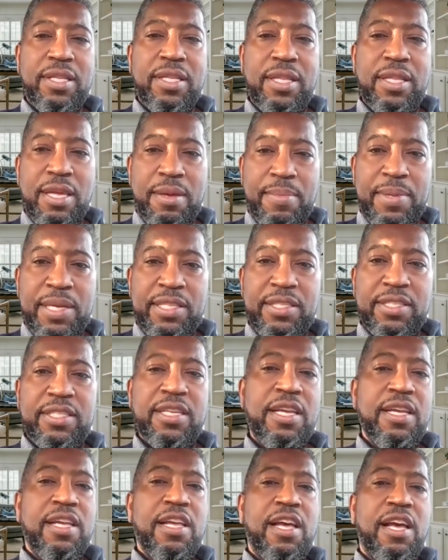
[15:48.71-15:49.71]
limits
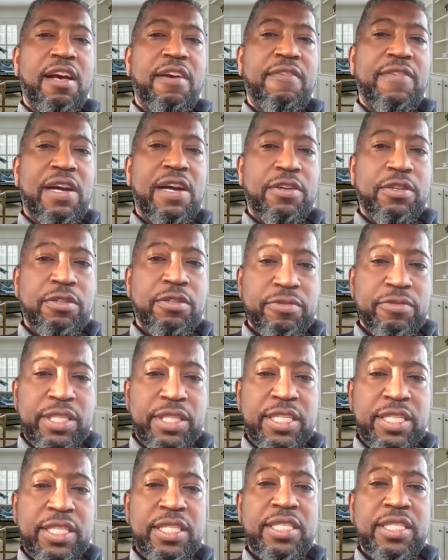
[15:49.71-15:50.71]
of our
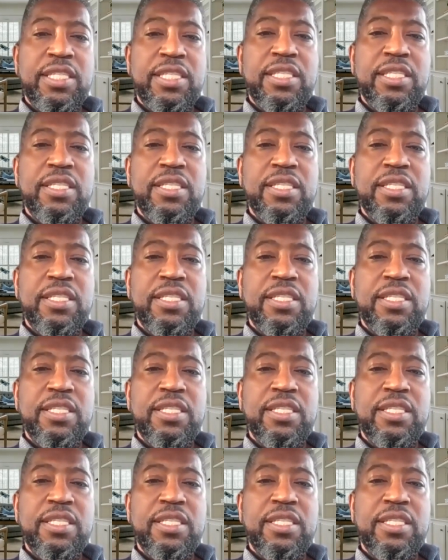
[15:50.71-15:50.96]
greed,